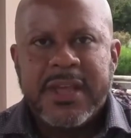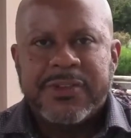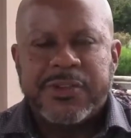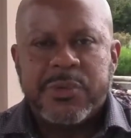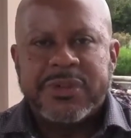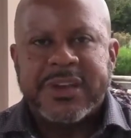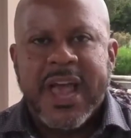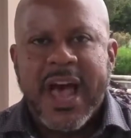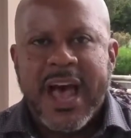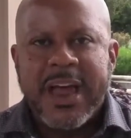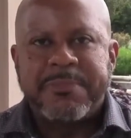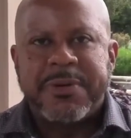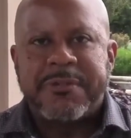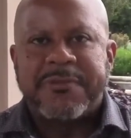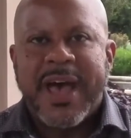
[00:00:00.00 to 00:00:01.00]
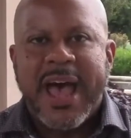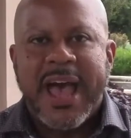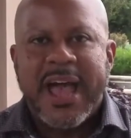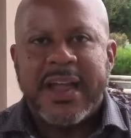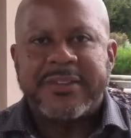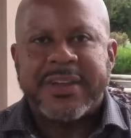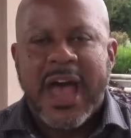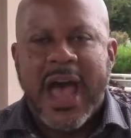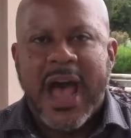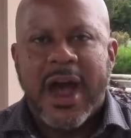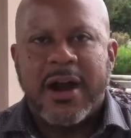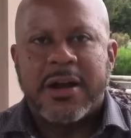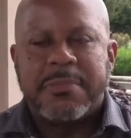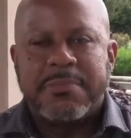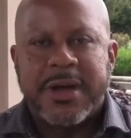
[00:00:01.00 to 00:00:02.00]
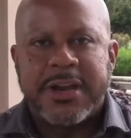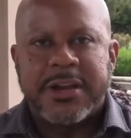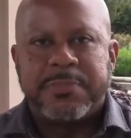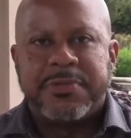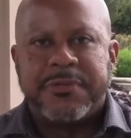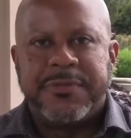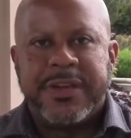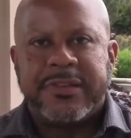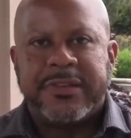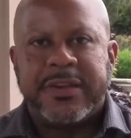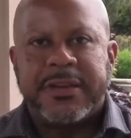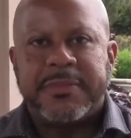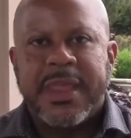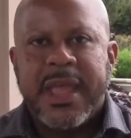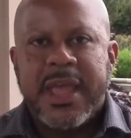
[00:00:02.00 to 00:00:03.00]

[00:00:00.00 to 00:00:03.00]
So as God provides our abundant provision,